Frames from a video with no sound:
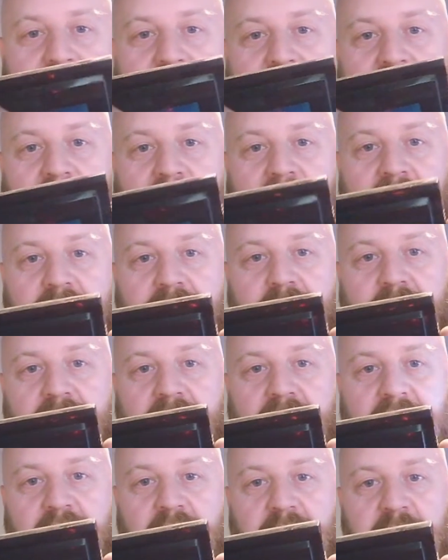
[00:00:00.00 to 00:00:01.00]

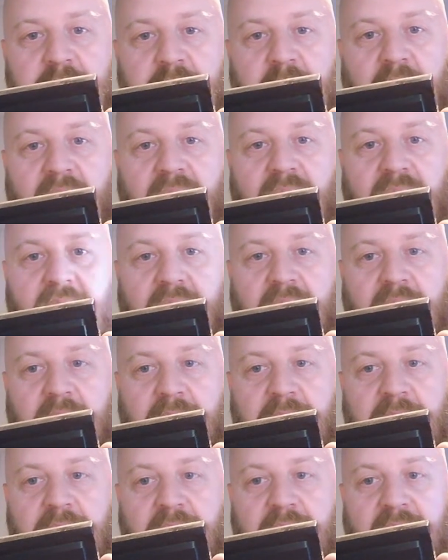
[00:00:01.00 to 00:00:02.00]
cartridge.
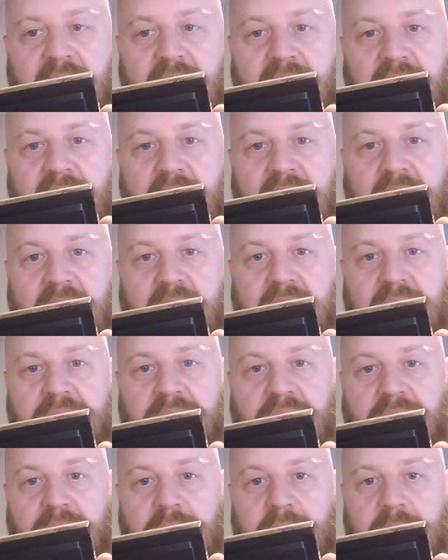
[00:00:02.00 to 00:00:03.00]
Don't
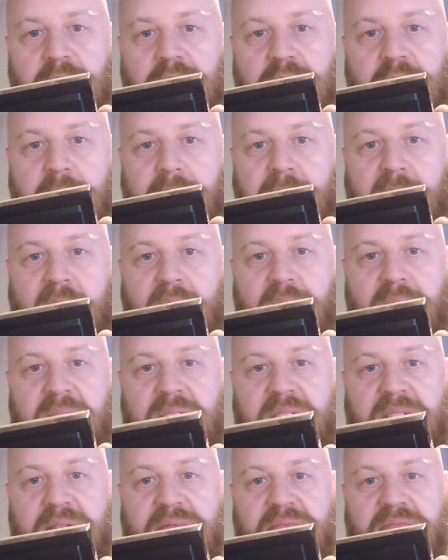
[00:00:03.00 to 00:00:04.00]
know much about
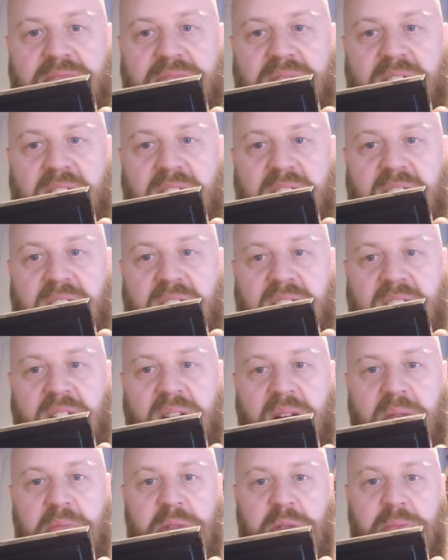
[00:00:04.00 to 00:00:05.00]
it.
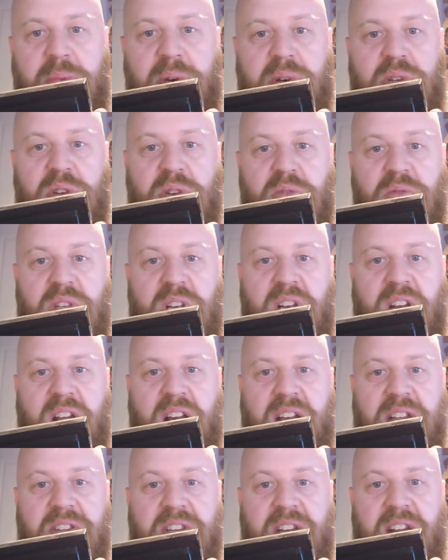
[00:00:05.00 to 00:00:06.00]
It was produced in
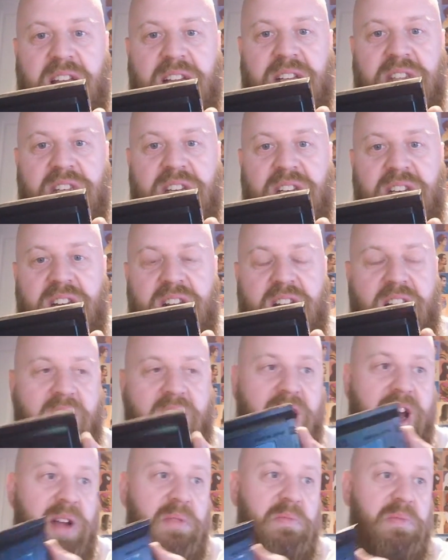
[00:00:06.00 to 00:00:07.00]

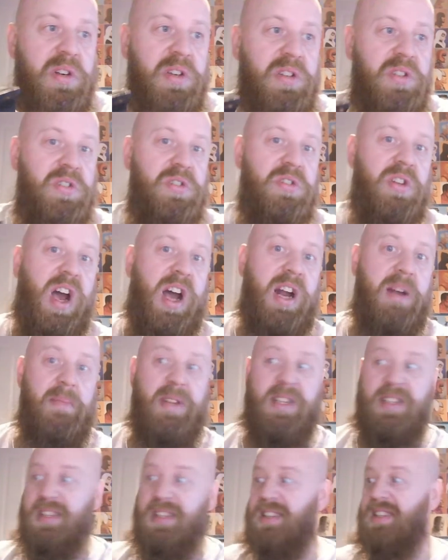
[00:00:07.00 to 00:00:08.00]
1989, which I'd have
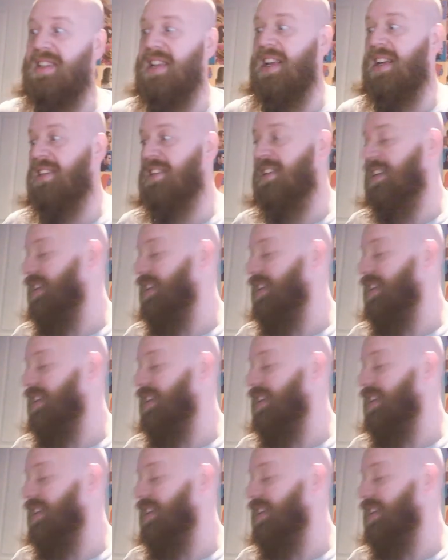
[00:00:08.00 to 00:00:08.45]
been 6 at